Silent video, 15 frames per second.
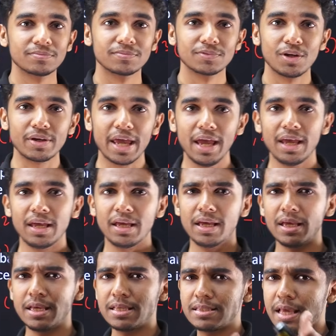Okay.
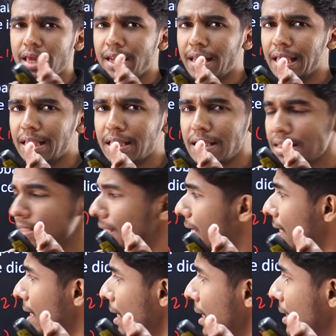Is there
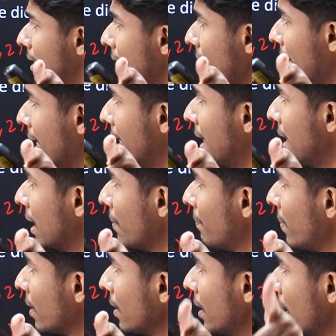any
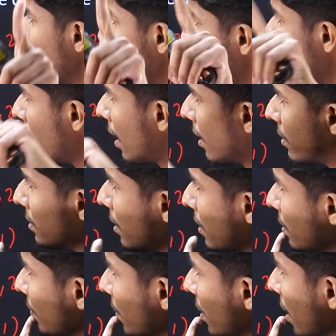number that
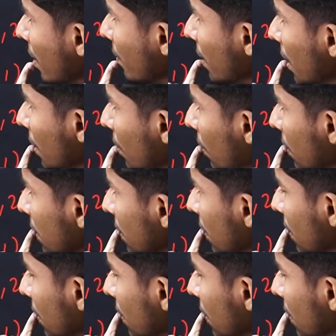we are not?